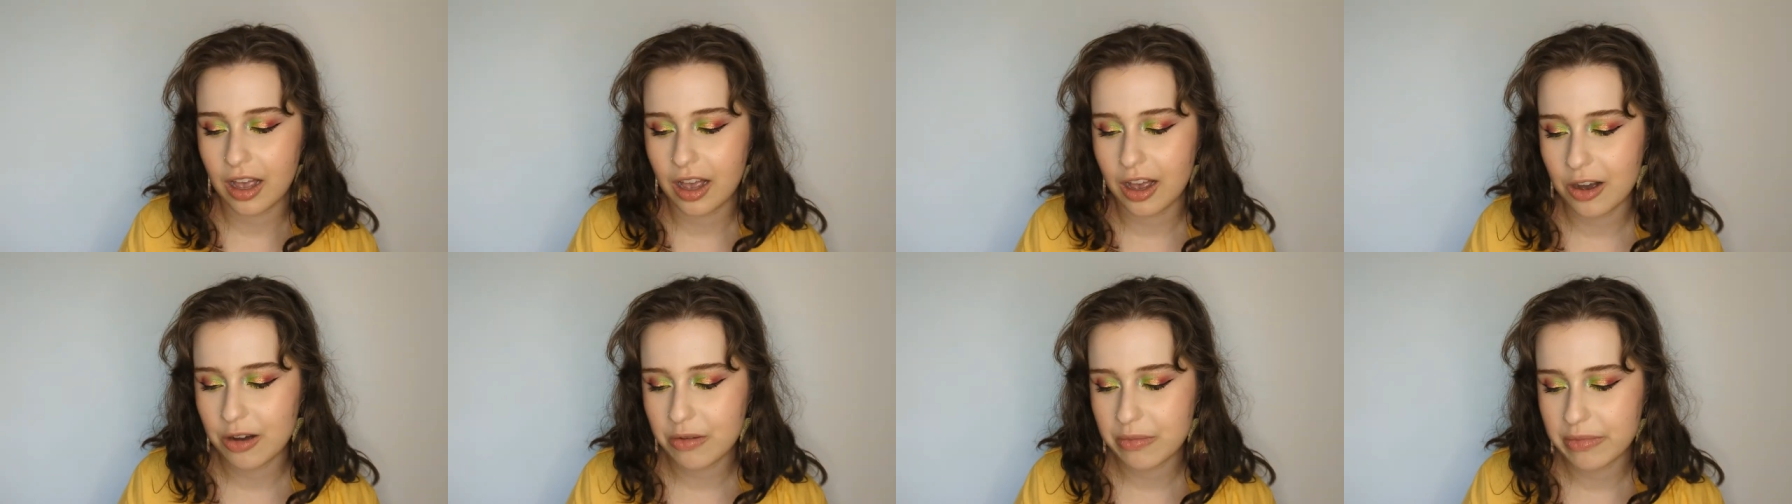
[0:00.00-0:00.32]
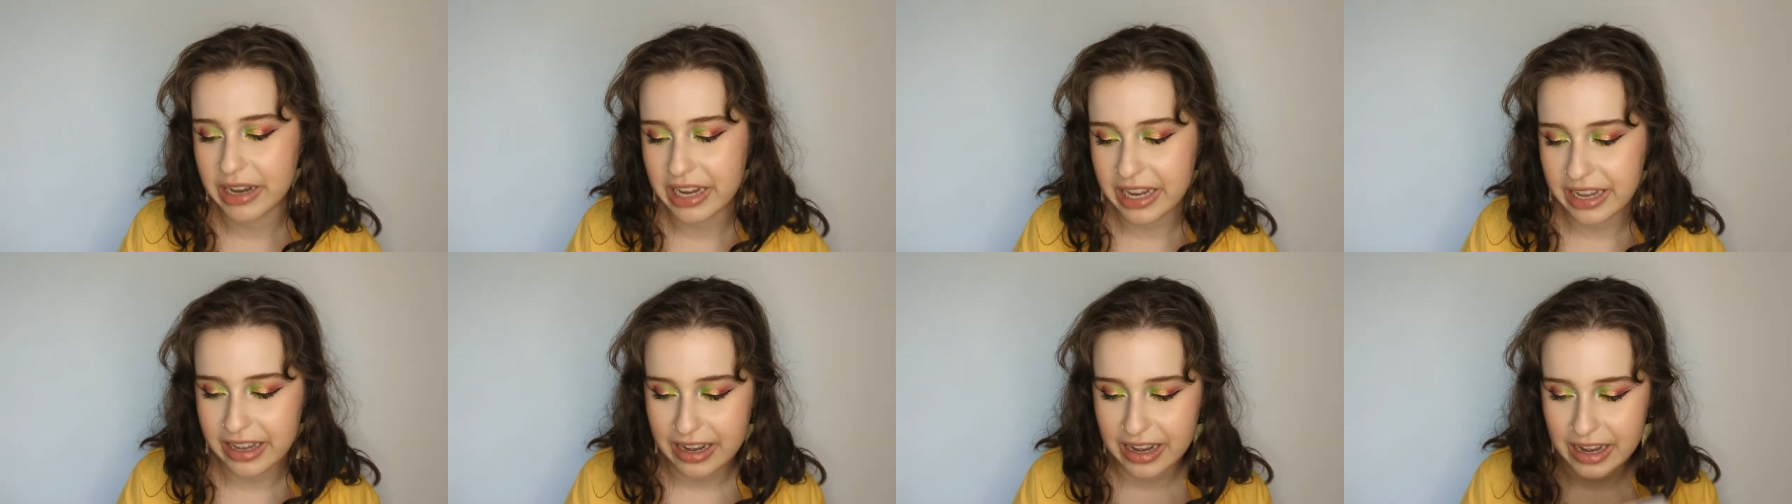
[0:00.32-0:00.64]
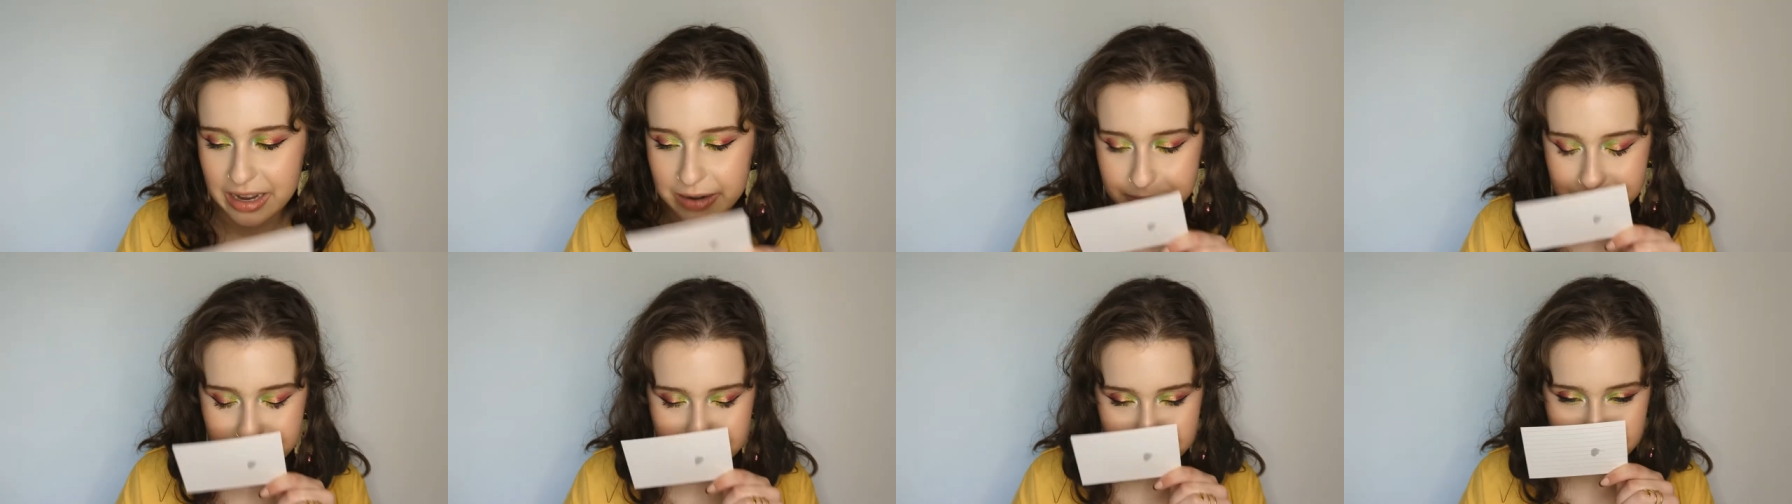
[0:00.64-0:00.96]
Oh my
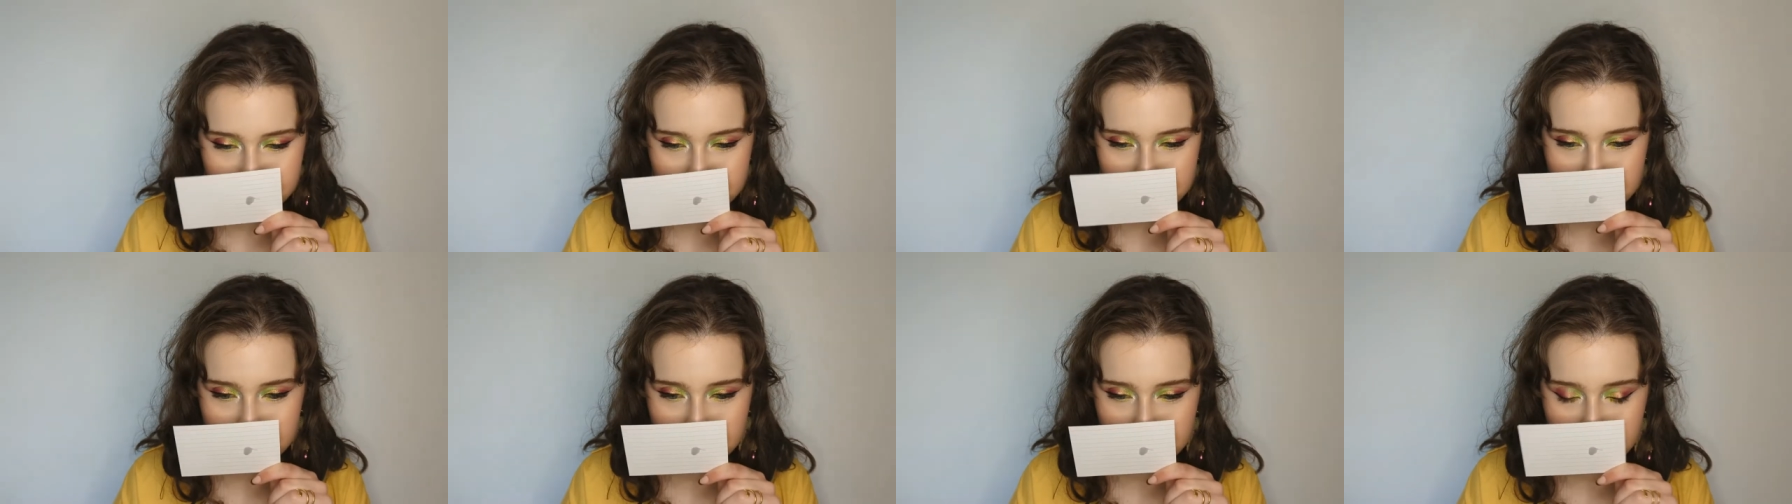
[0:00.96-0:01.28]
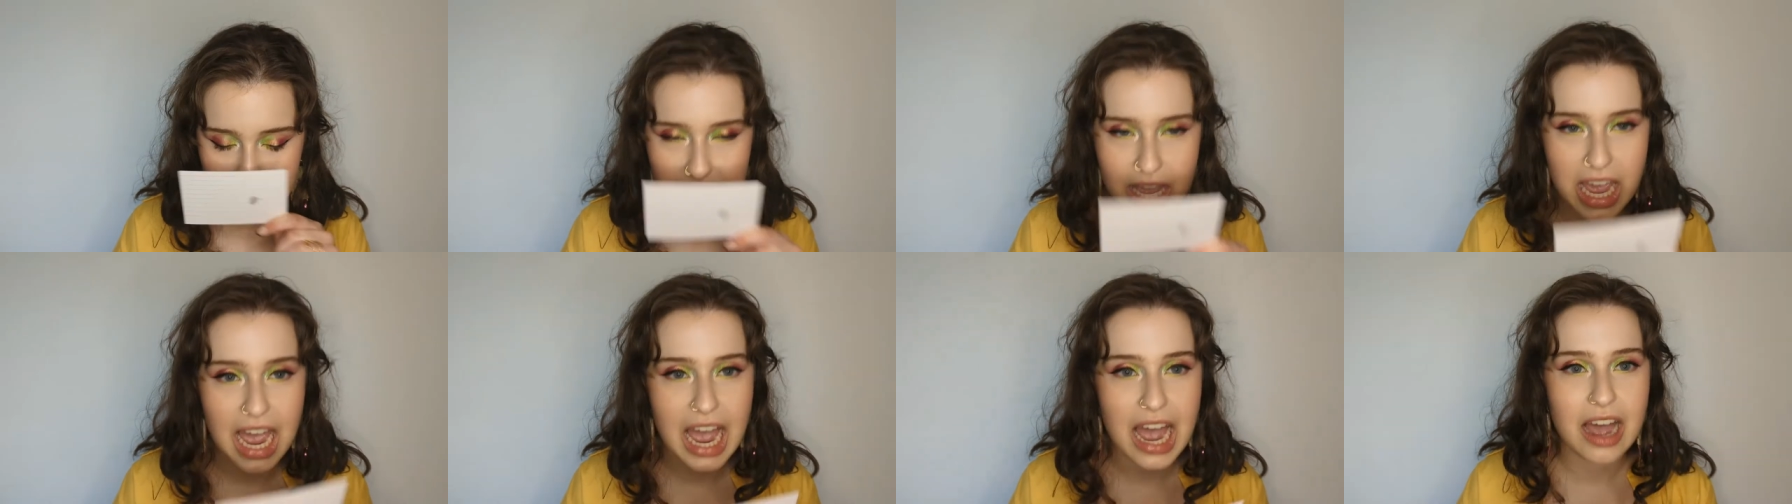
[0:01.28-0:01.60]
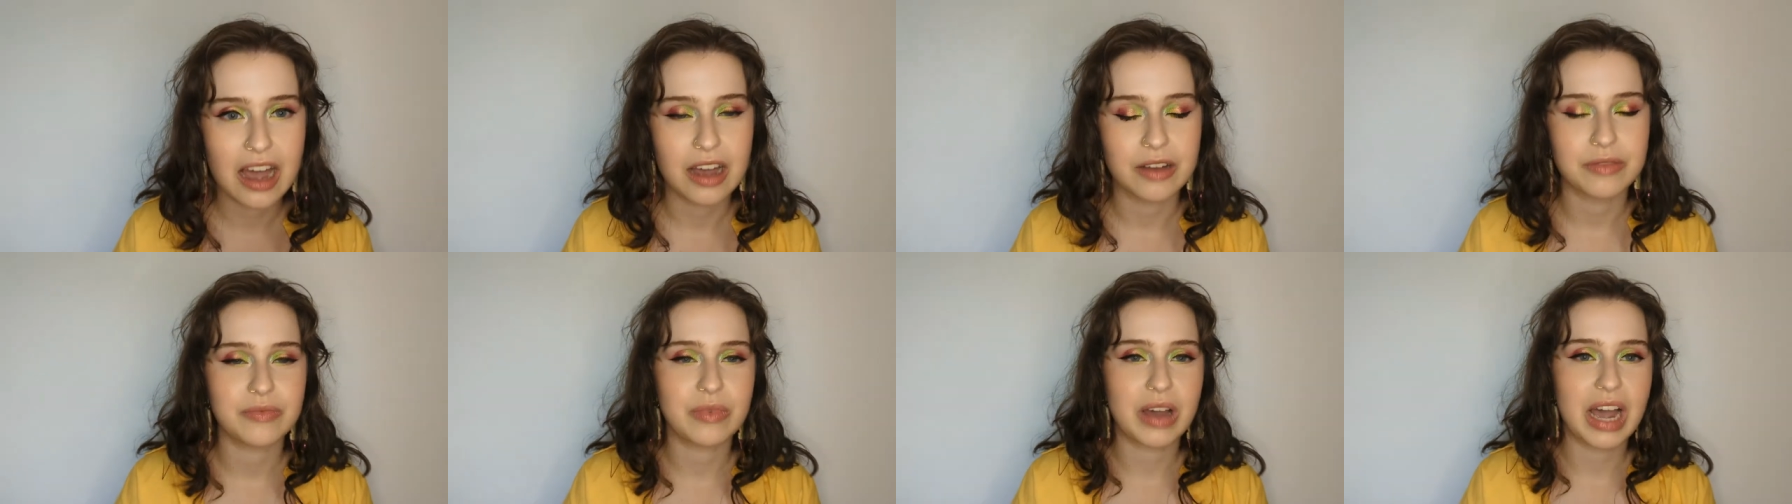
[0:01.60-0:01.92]
God.
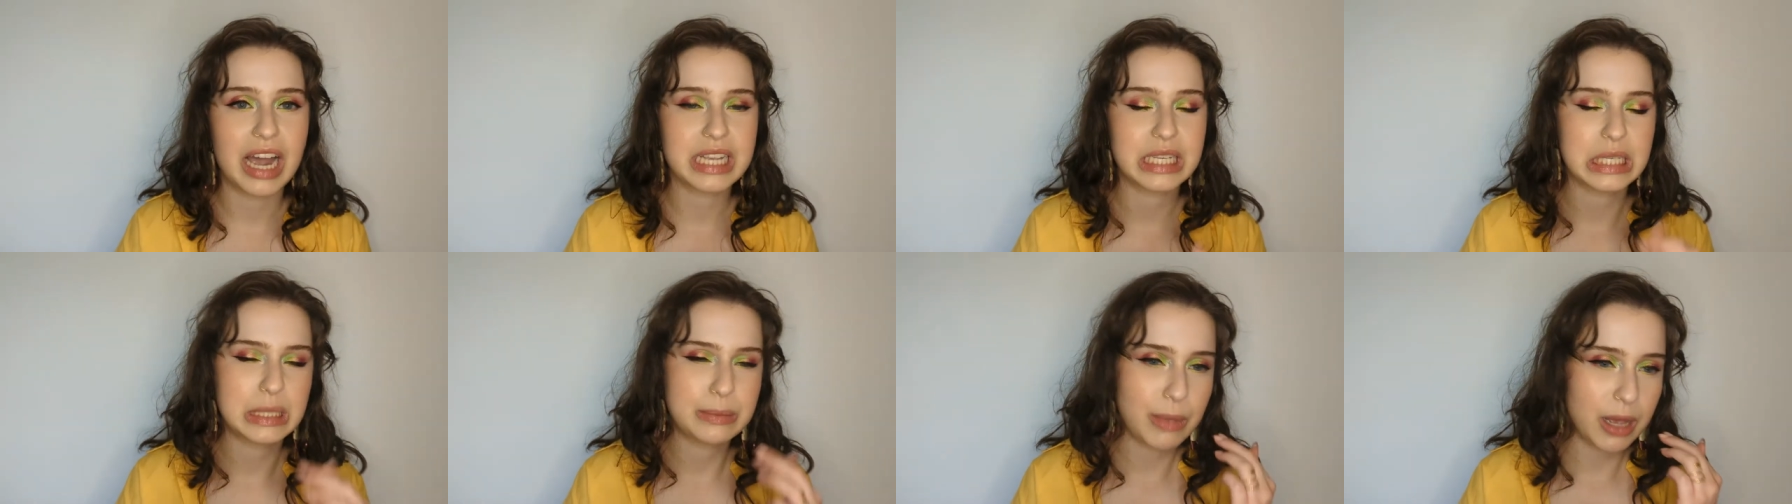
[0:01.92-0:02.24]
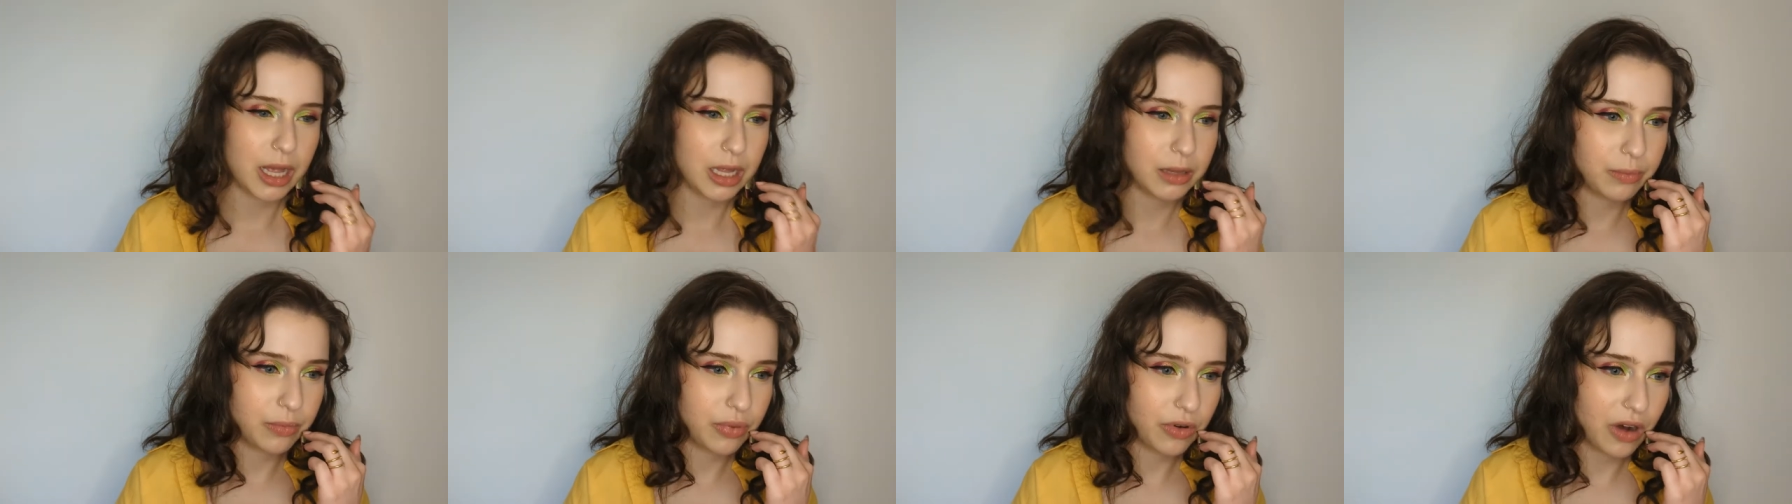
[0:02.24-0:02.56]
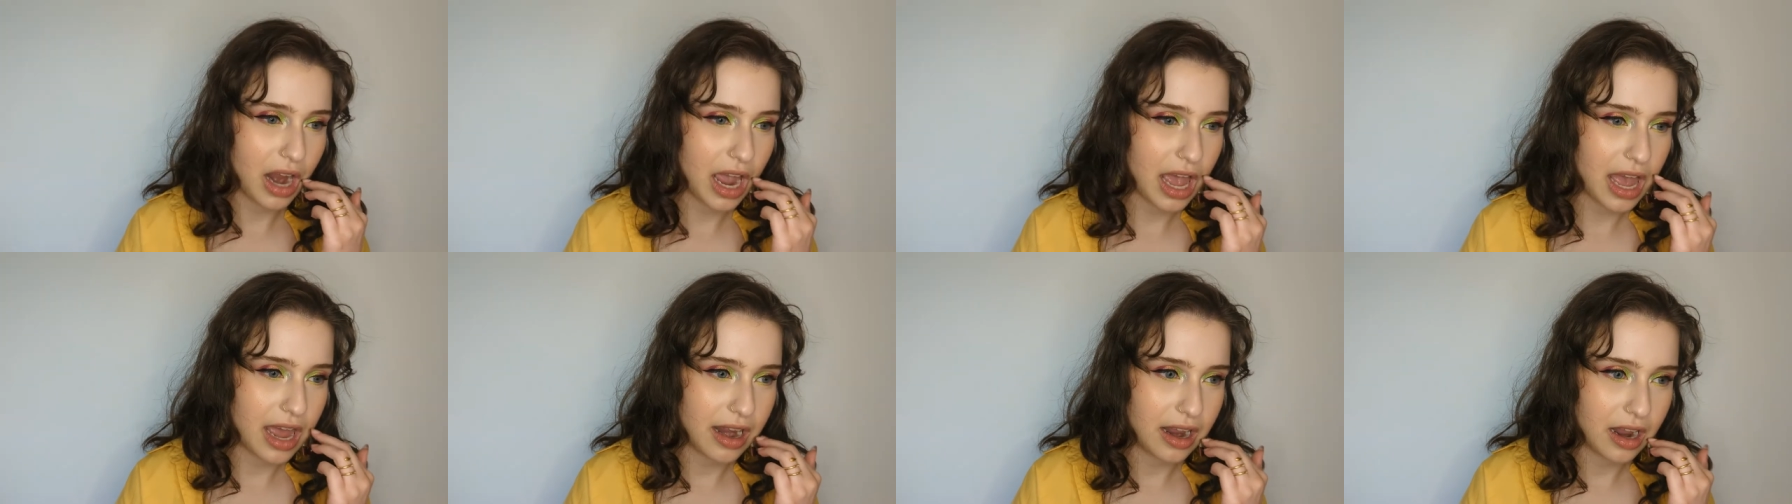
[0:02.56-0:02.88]
Yeah, I smell
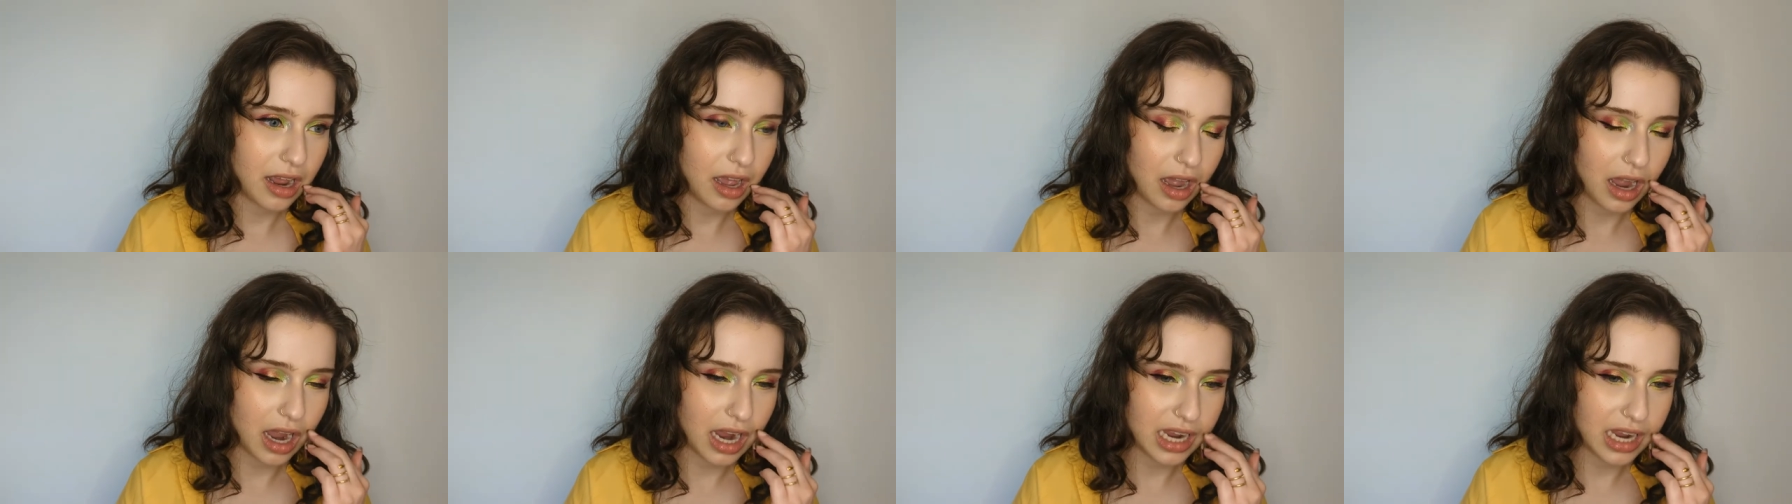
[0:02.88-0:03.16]
bread.